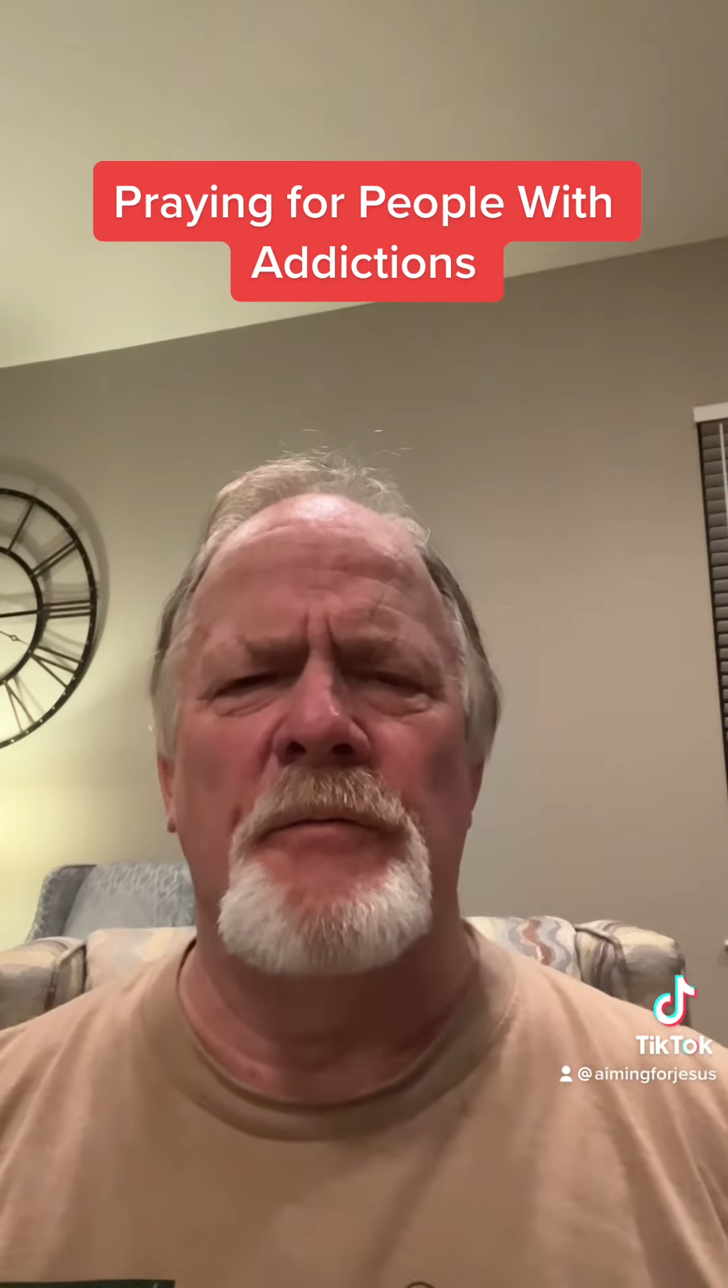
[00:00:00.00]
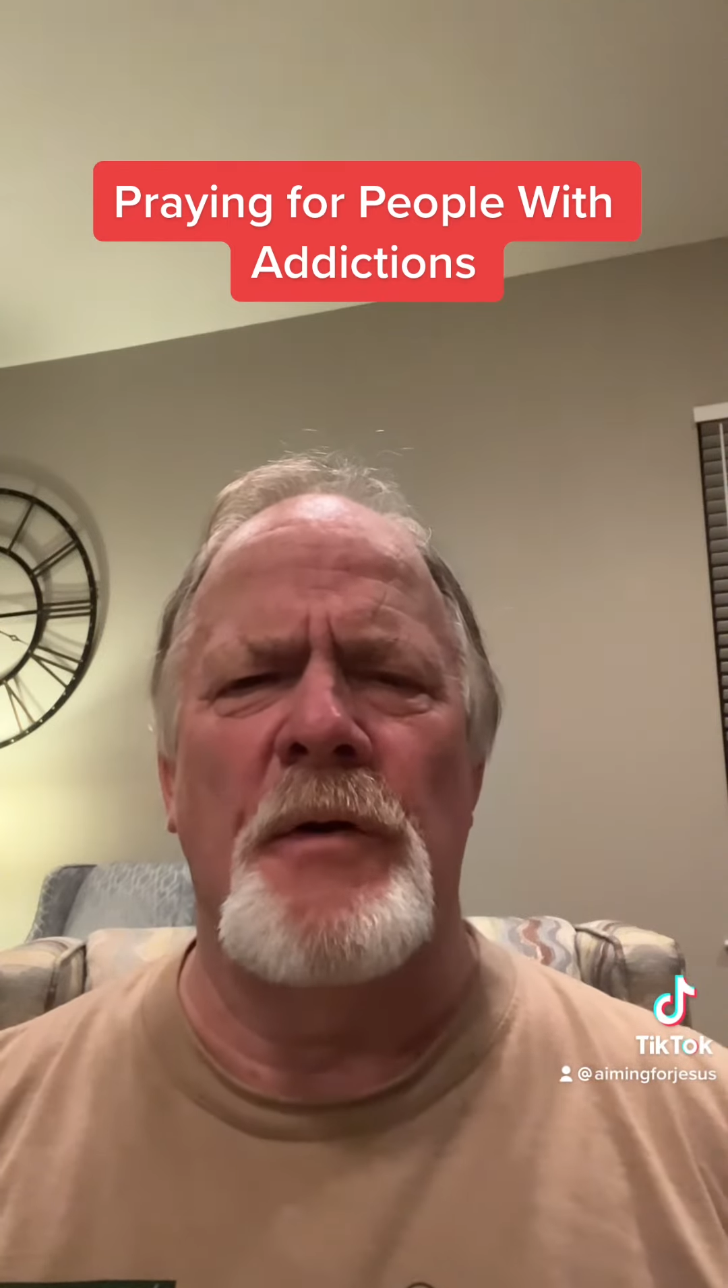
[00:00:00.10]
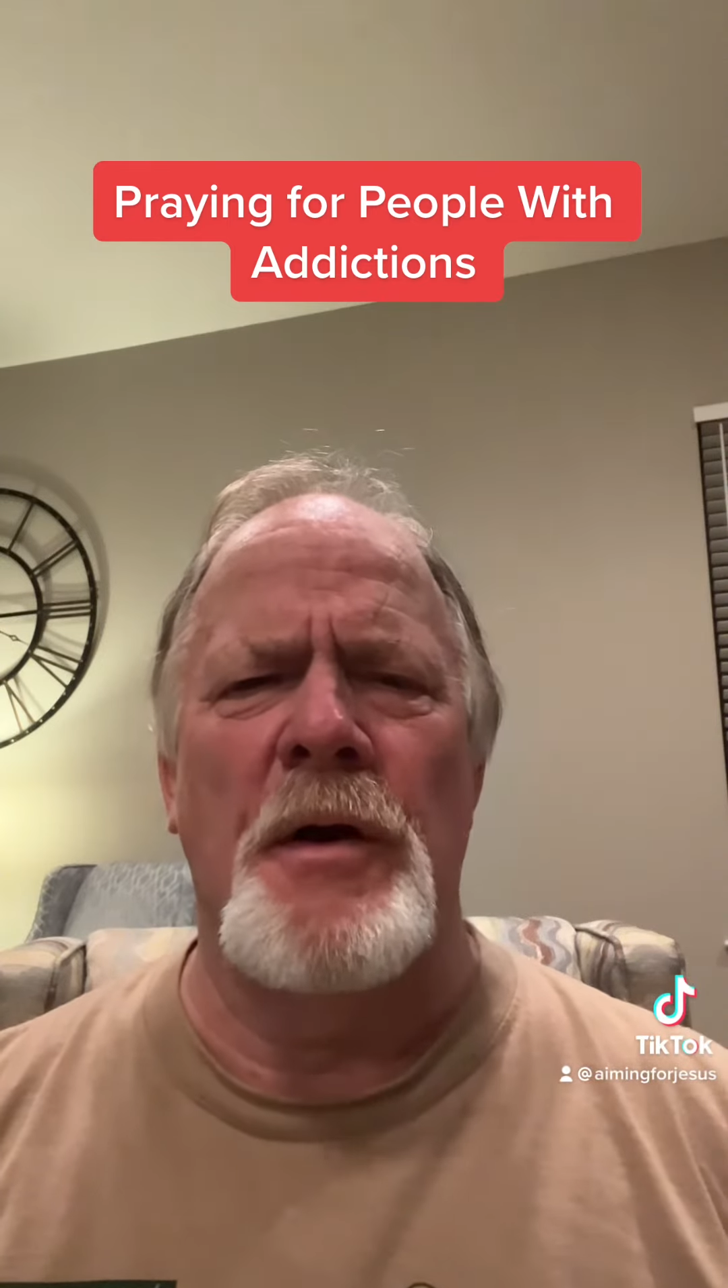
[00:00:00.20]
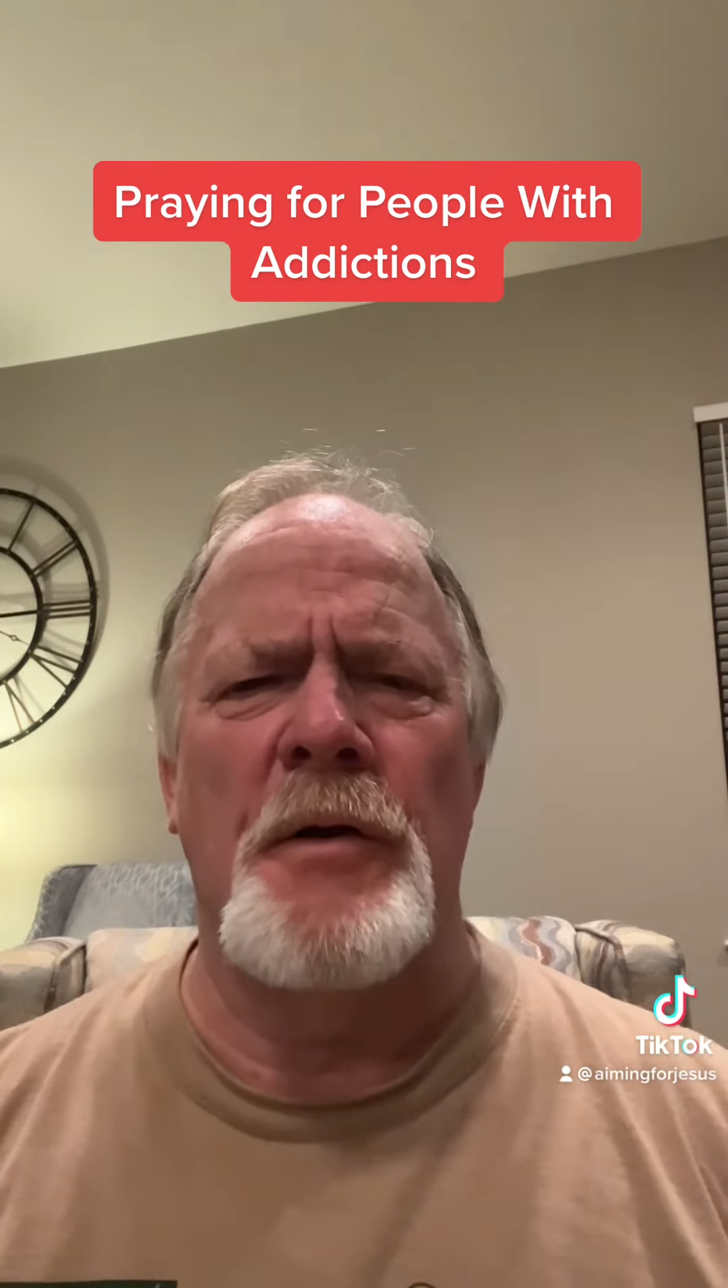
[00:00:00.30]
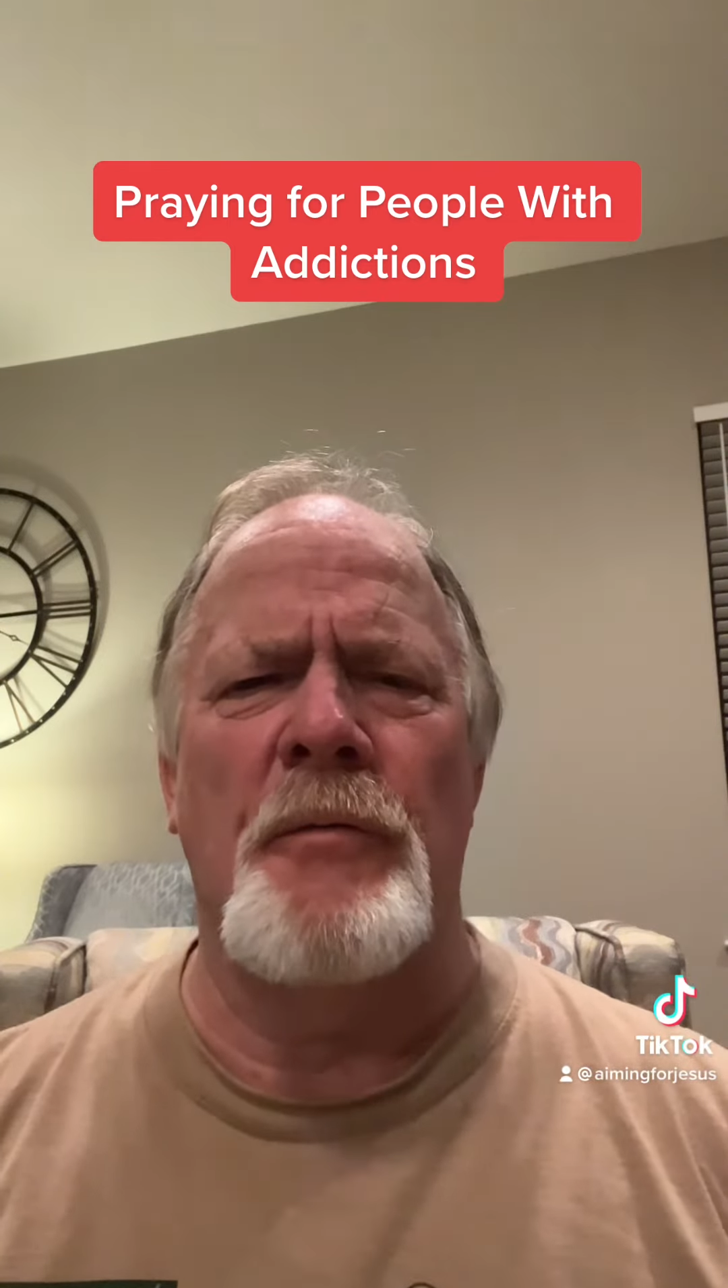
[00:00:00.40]

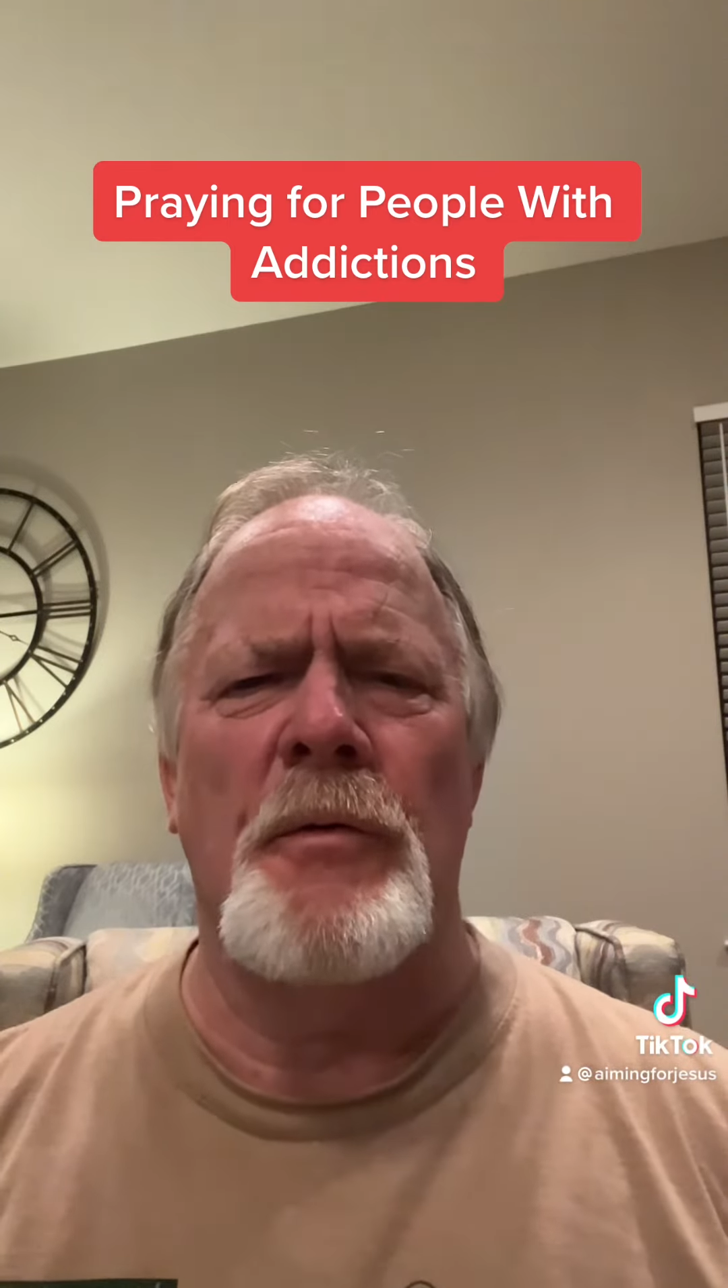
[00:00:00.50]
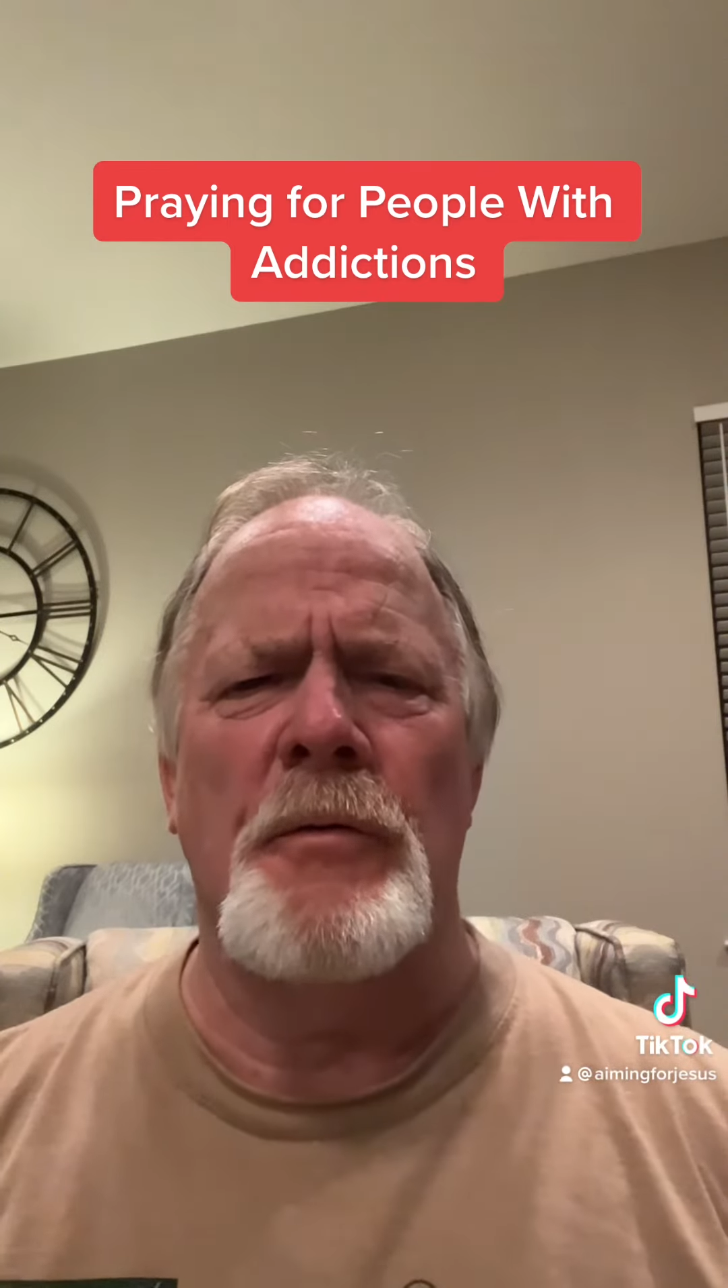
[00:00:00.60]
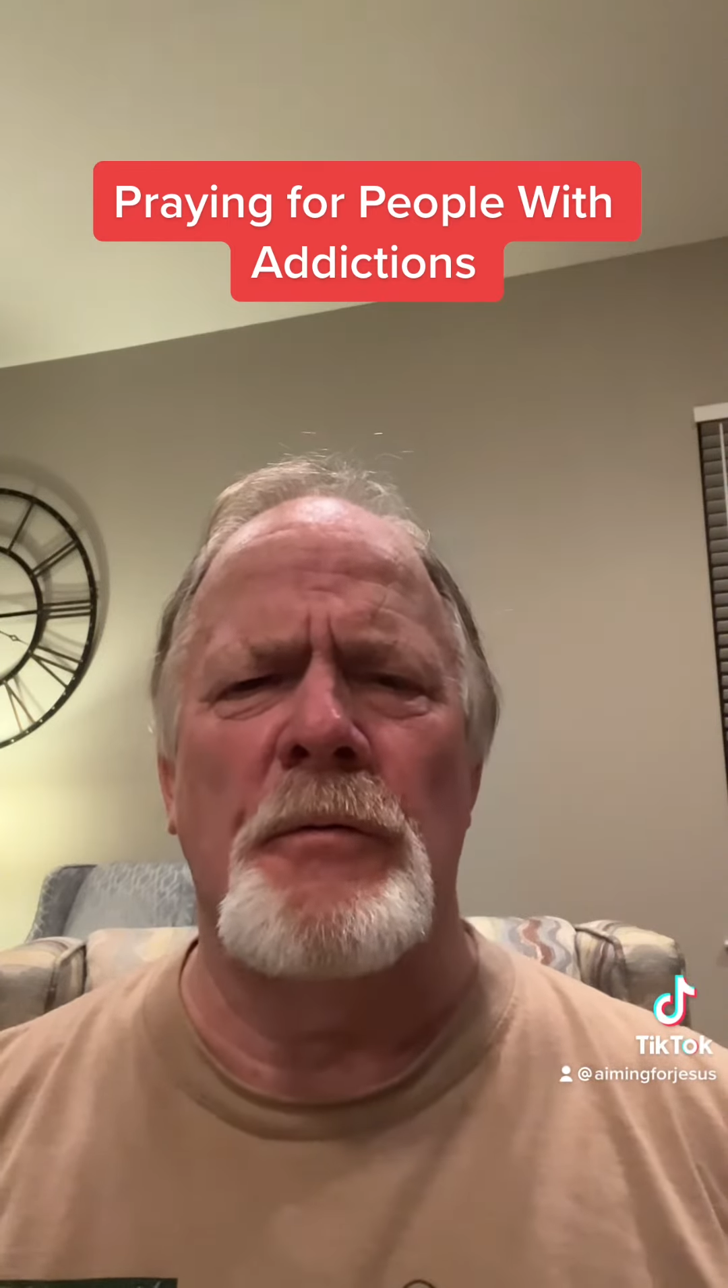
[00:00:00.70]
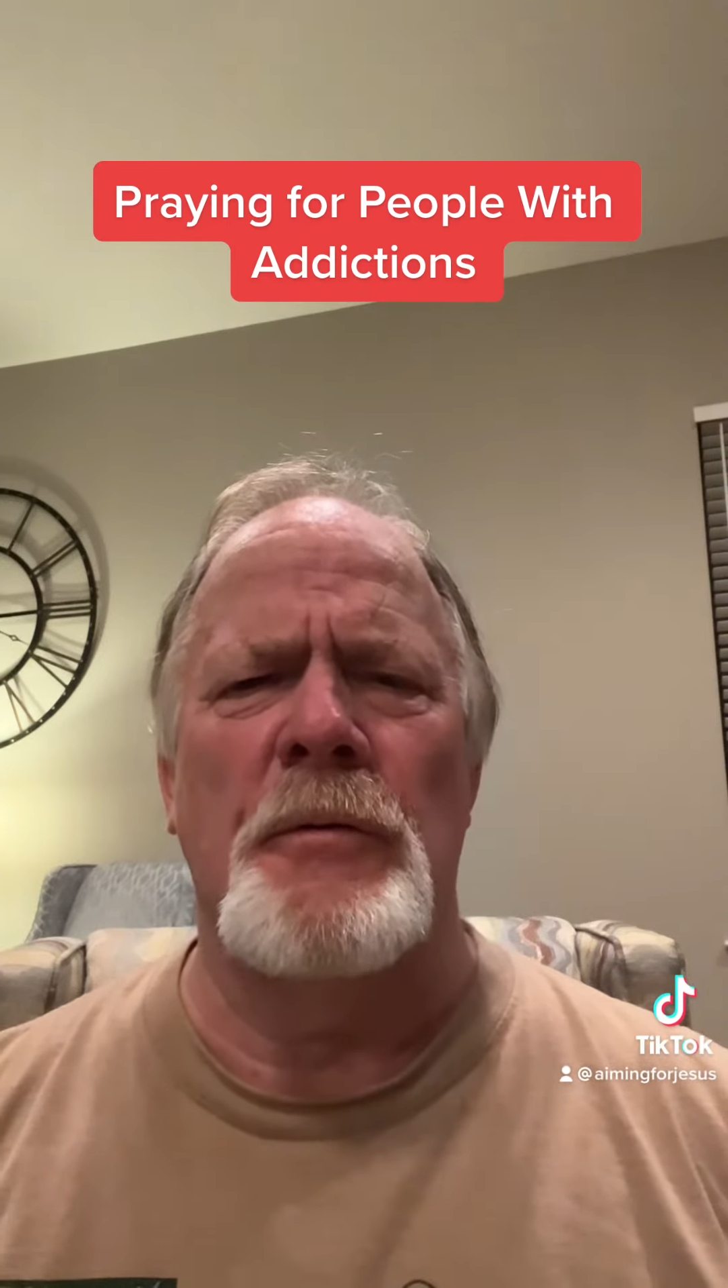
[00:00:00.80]
never